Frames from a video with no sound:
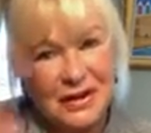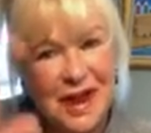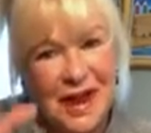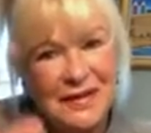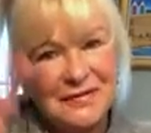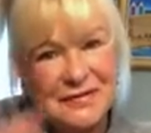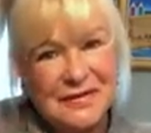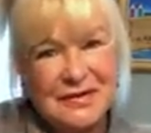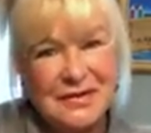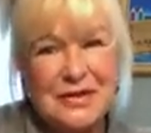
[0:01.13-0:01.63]
Good
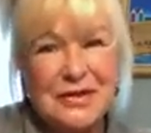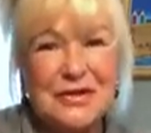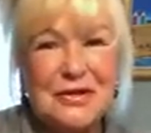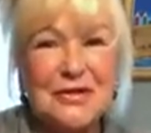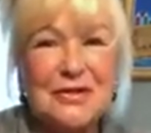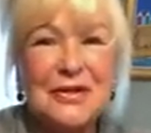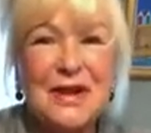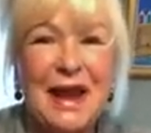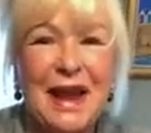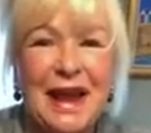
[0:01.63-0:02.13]

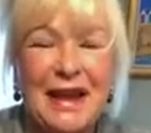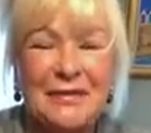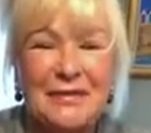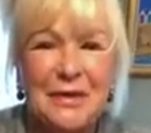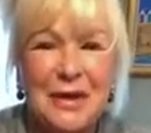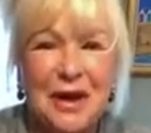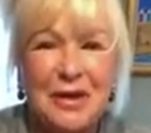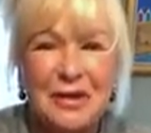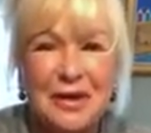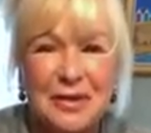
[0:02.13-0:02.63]
afternoon
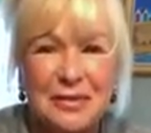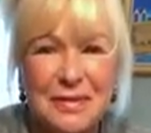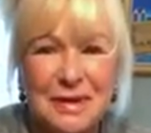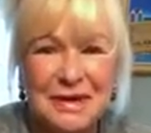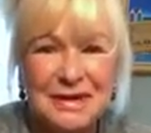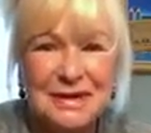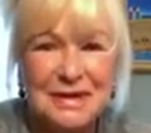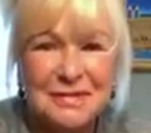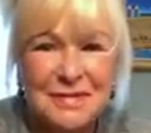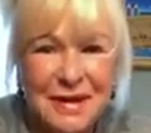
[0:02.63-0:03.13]
and
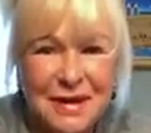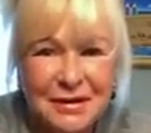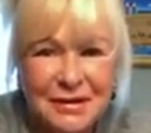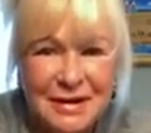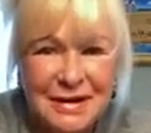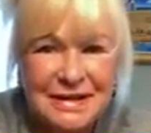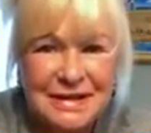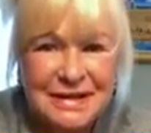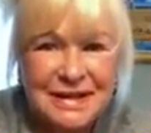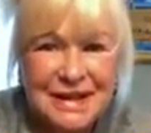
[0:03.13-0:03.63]
welcome into
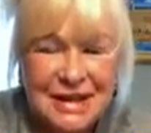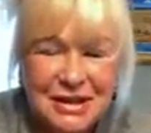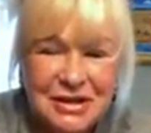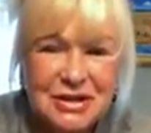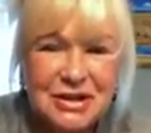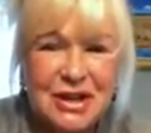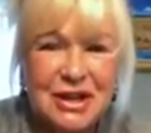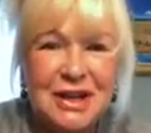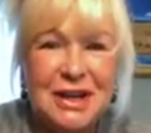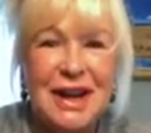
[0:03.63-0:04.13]
Mary's
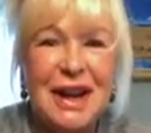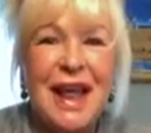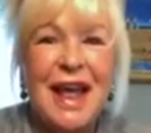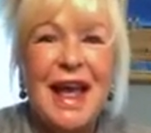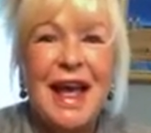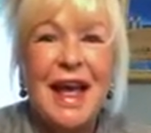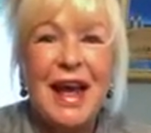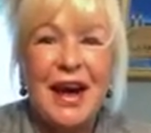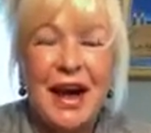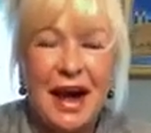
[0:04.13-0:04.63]
Kitchen.
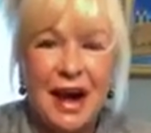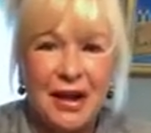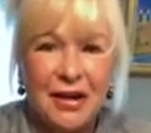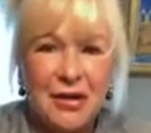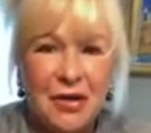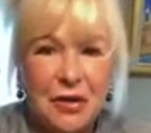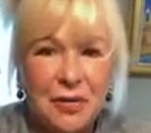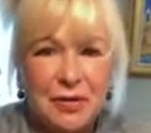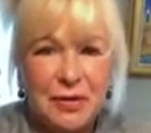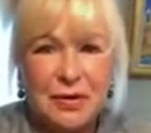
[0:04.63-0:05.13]

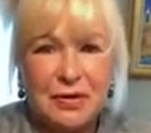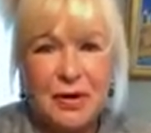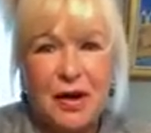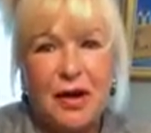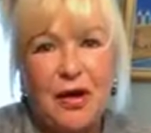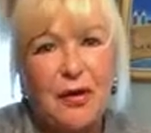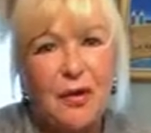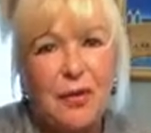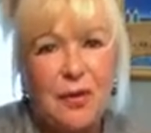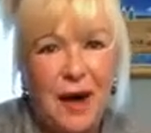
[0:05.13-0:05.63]
I hope
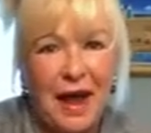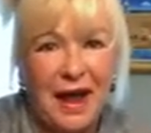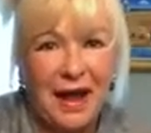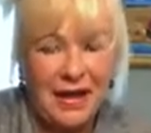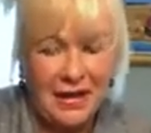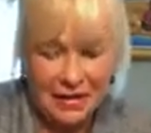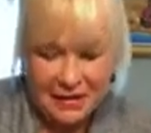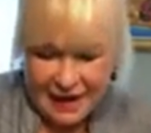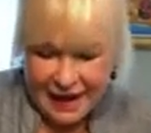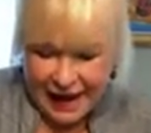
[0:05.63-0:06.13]
you're all
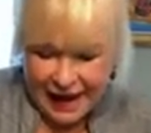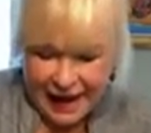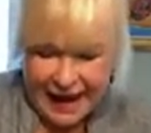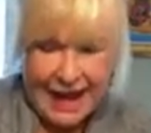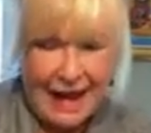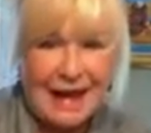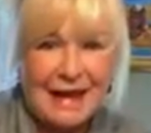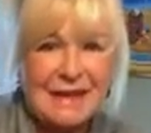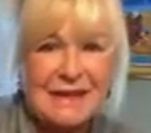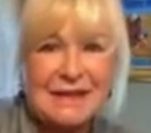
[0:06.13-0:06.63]
well,
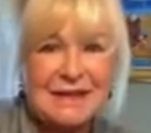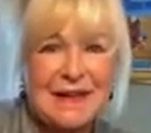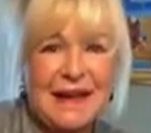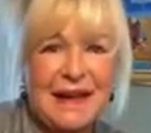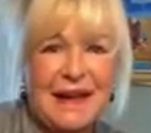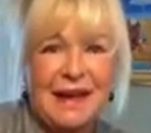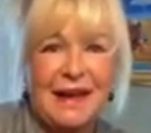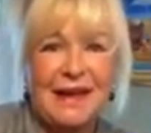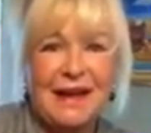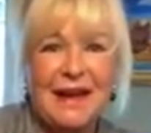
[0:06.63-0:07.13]
and
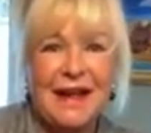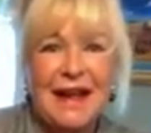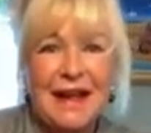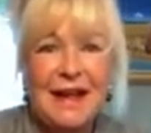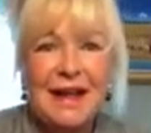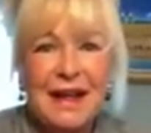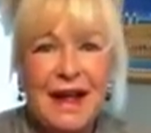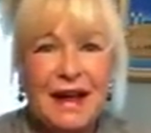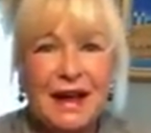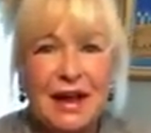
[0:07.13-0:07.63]
a
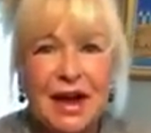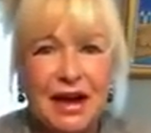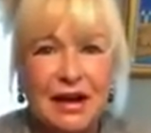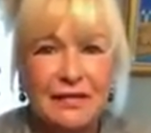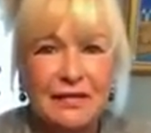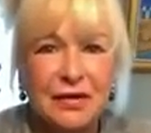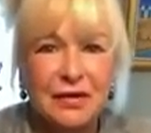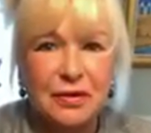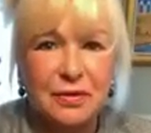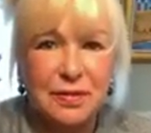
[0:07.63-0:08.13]

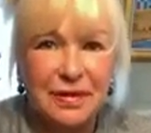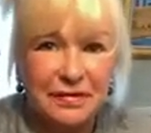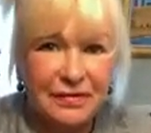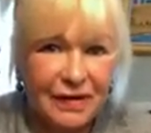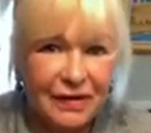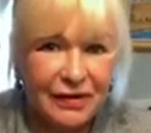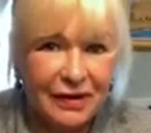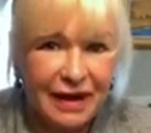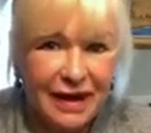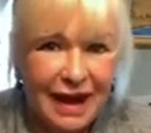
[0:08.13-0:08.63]
lot of you will be
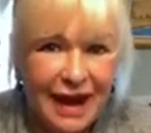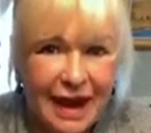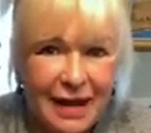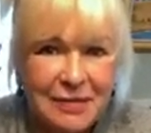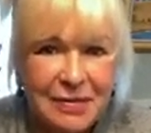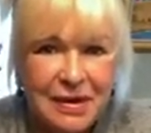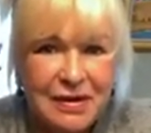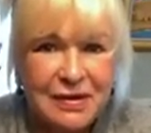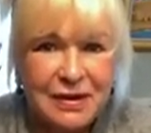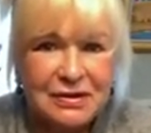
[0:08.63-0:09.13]
very
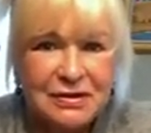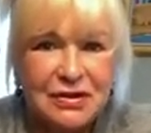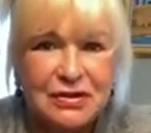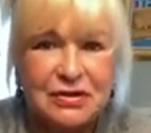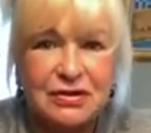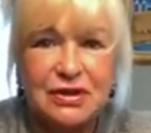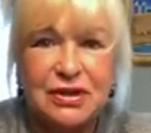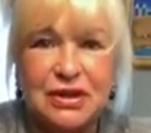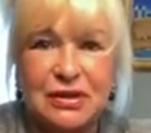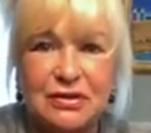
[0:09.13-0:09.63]
happy
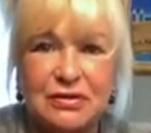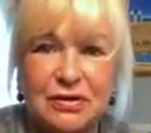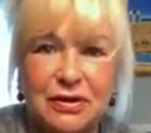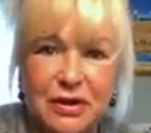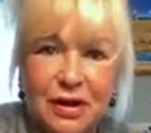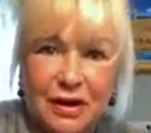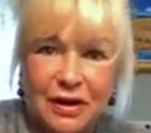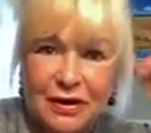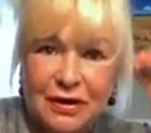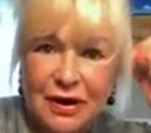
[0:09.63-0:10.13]
that your
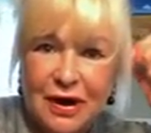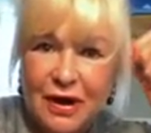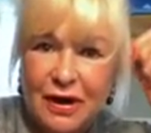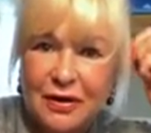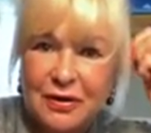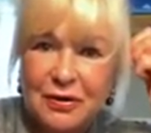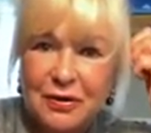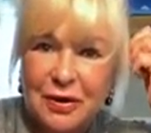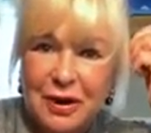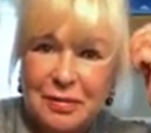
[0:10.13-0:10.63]
children are
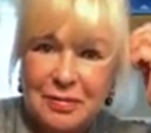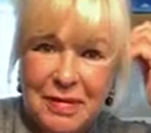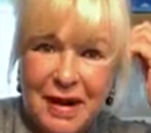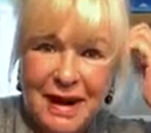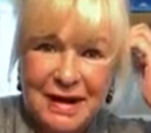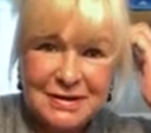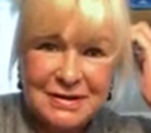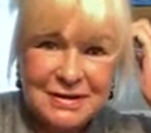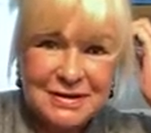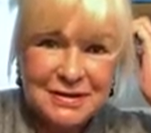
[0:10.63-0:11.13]
all going
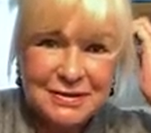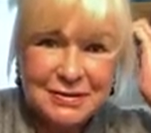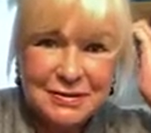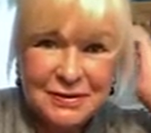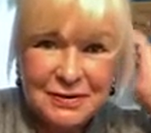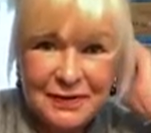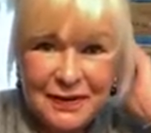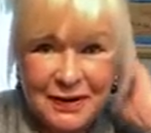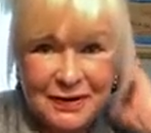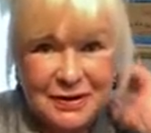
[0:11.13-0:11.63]
back to
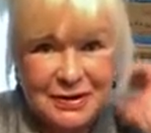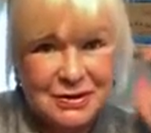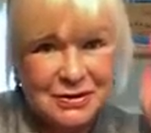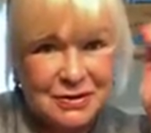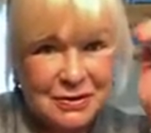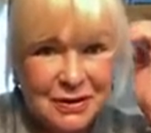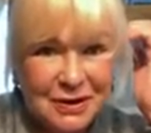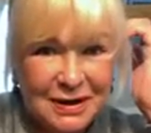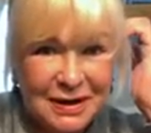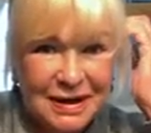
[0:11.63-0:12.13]
school very
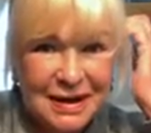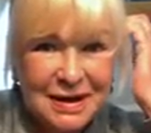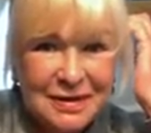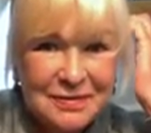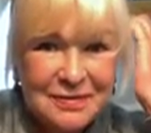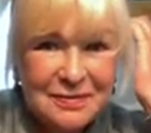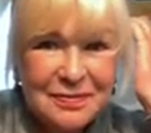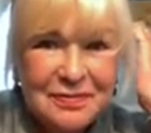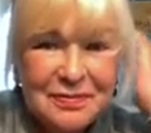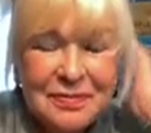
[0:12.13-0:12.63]

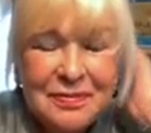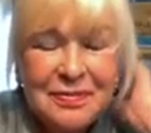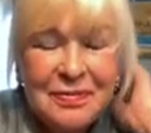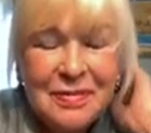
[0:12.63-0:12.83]
shortly,